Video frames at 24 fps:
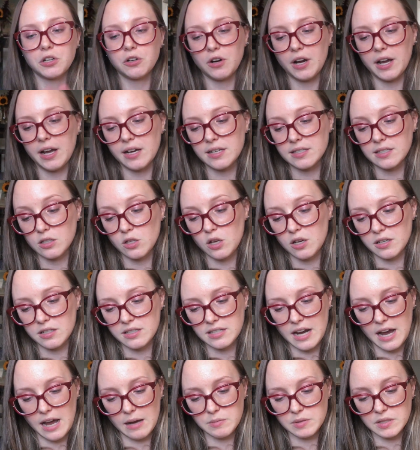Gray has a lot of
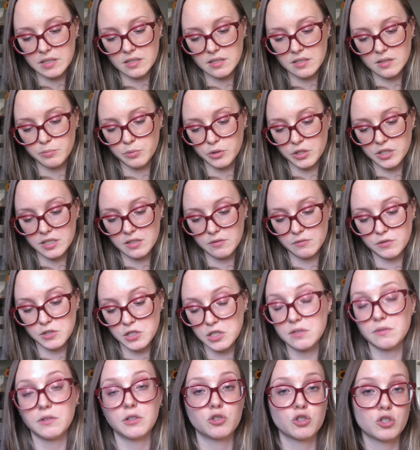tabs because this book is, first
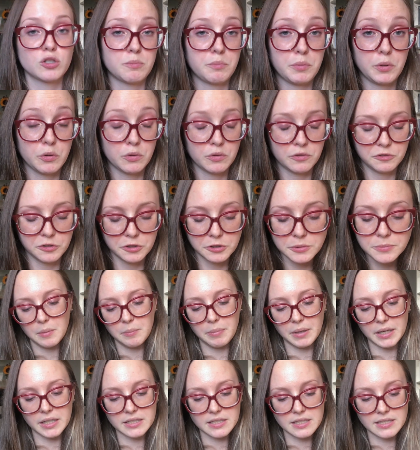of all, just beautiful.
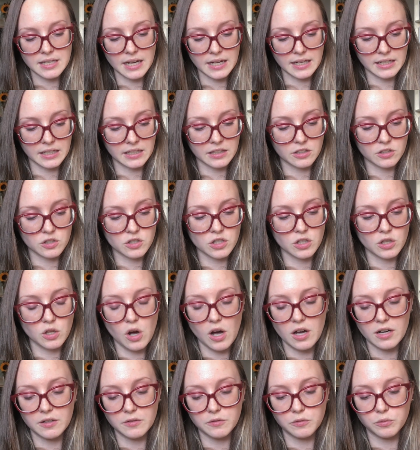But second, there's a
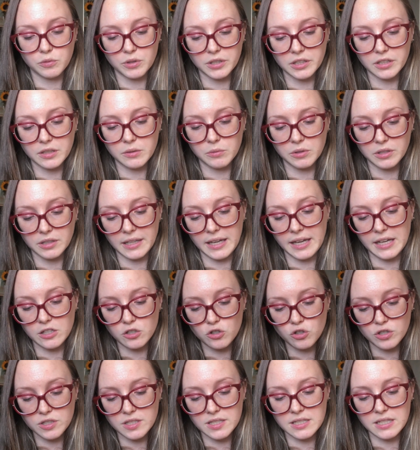lot of really, really
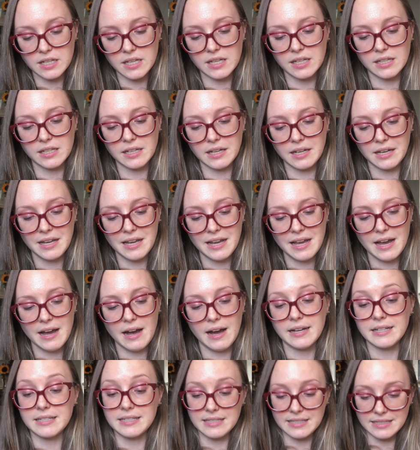interesting
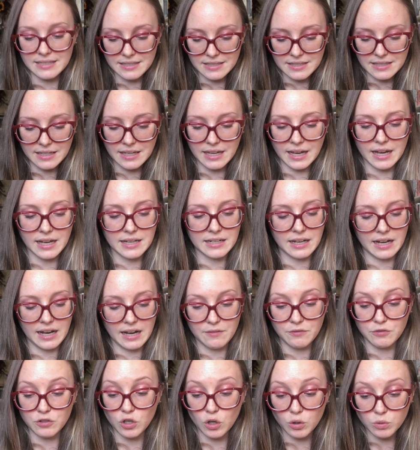ideas. Again, I
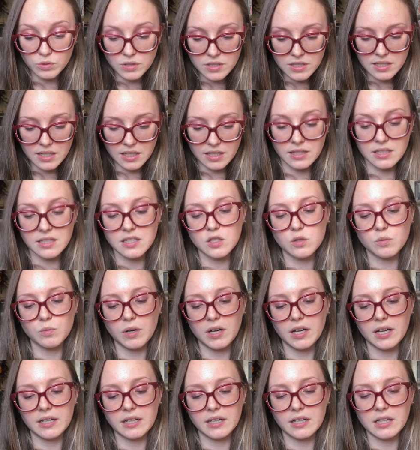have notes in this
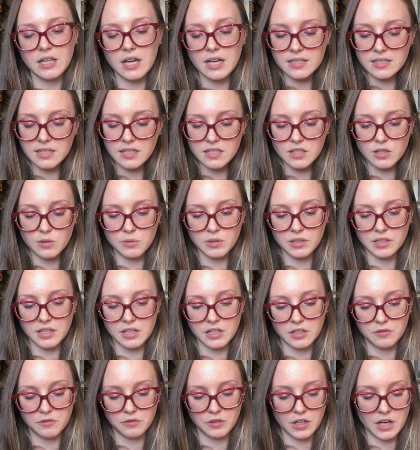one. Classics are really
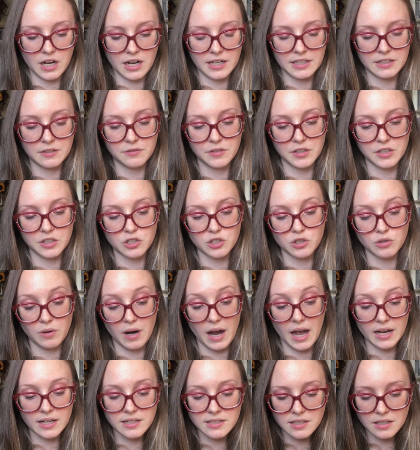good for kind of
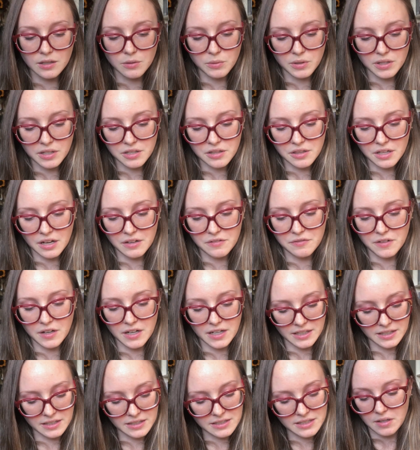interacting with, I find,